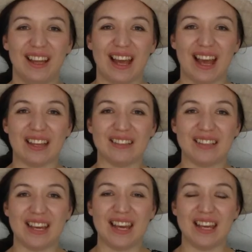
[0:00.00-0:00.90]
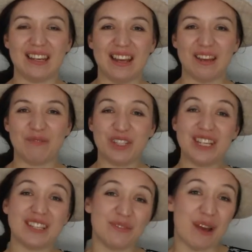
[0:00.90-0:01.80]
And for
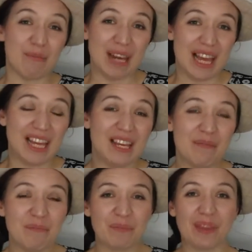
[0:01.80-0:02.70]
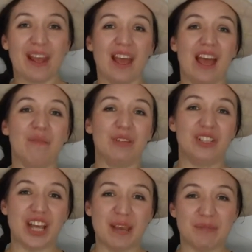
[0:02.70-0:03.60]
Jesus' family,
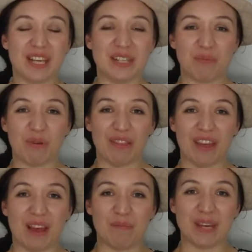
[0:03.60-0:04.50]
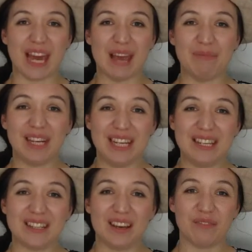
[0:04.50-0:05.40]
James, his brother, became the
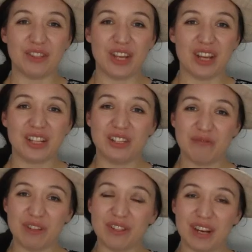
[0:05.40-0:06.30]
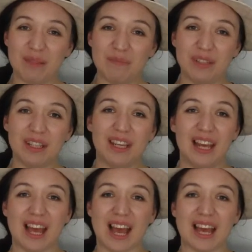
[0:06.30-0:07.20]
leader of the church in Jerusalem,
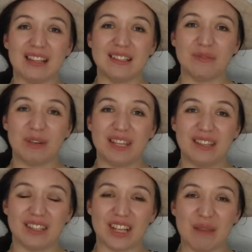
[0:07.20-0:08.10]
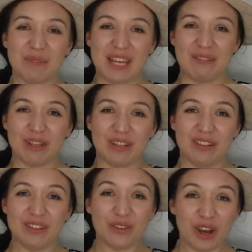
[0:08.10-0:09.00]
and we think that James even
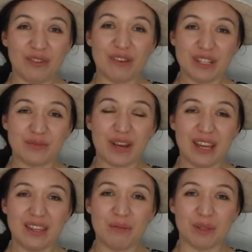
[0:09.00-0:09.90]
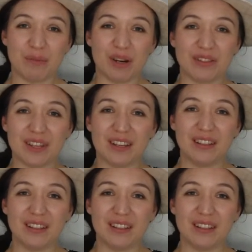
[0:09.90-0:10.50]
died for his faith. He was a martyr.